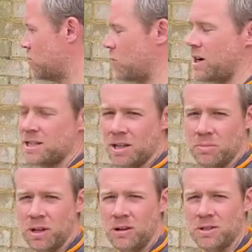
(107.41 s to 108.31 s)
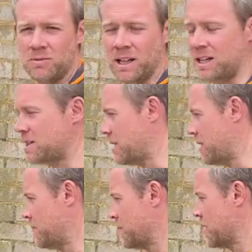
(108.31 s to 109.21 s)
works out beautifully.
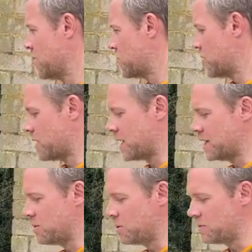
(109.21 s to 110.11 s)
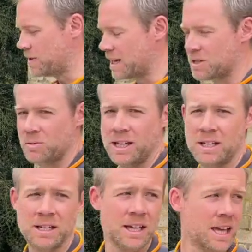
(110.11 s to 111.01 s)
So we start painting the roof next week,
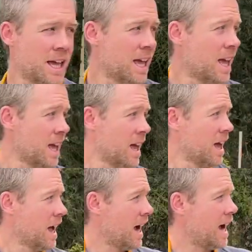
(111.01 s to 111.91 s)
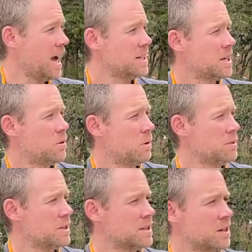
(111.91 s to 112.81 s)
and what we do this